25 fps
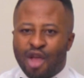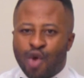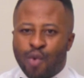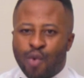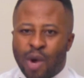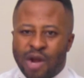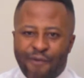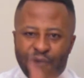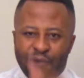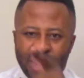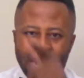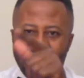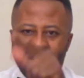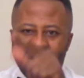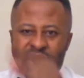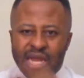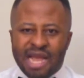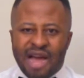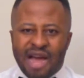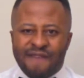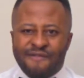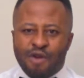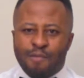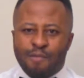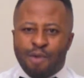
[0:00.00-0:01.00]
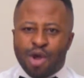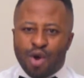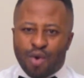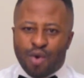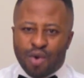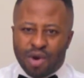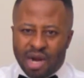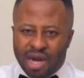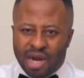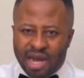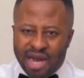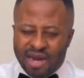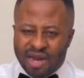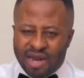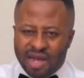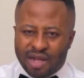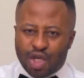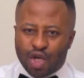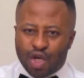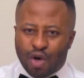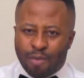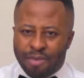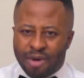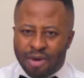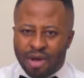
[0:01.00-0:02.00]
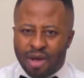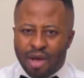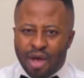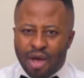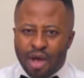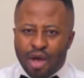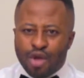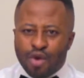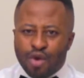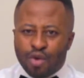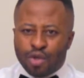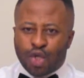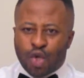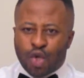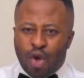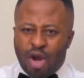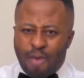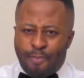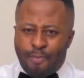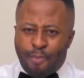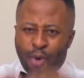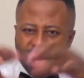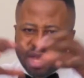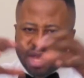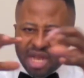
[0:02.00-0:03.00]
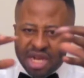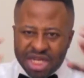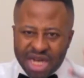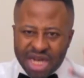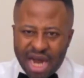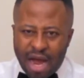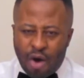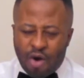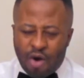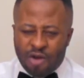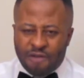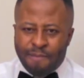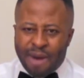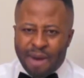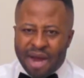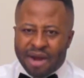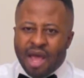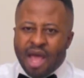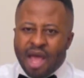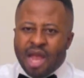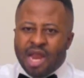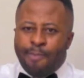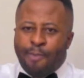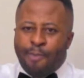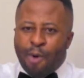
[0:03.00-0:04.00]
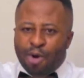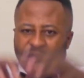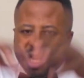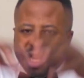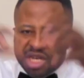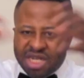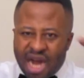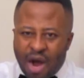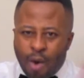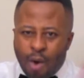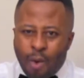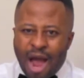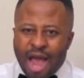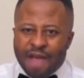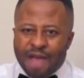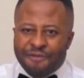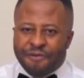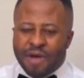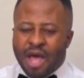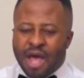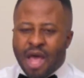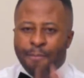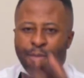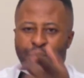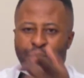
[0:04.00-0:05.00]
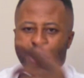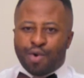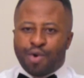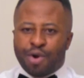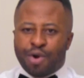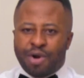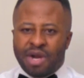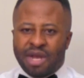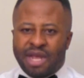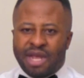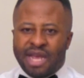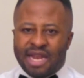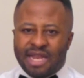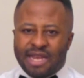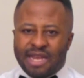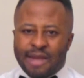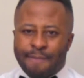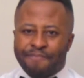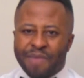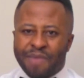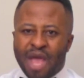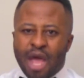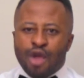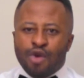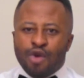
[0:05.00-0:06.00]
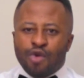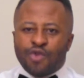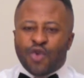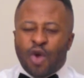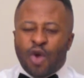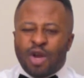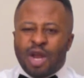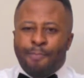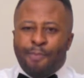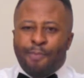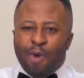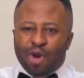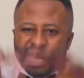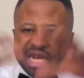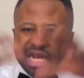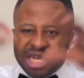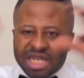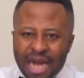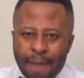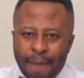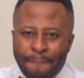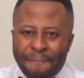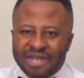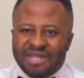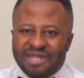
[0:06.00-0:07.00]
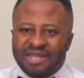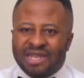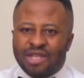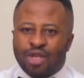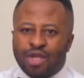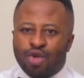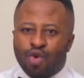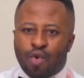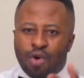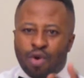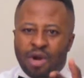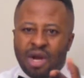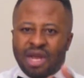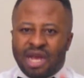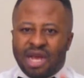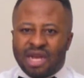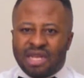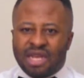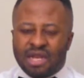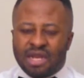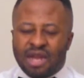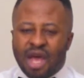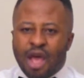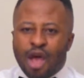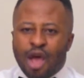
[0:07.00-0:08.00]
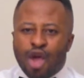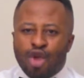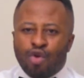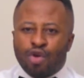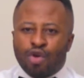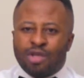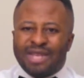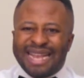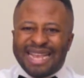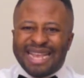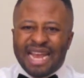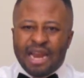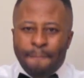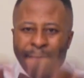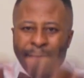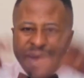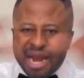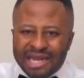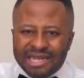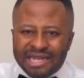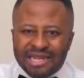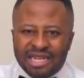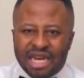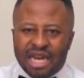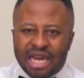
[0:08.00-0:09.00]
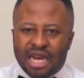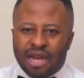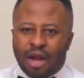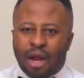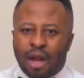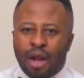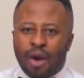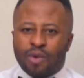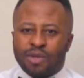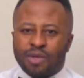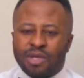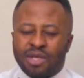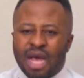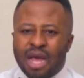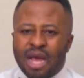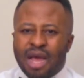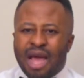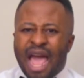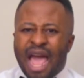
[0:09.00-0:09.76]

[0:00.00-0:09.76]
You went for the interview, but you couldn't get the job. You saw the potential husband, the potential wife, but you couldn't get them. You saw the potential business, you couldn't get it. You started a ministry, it closed.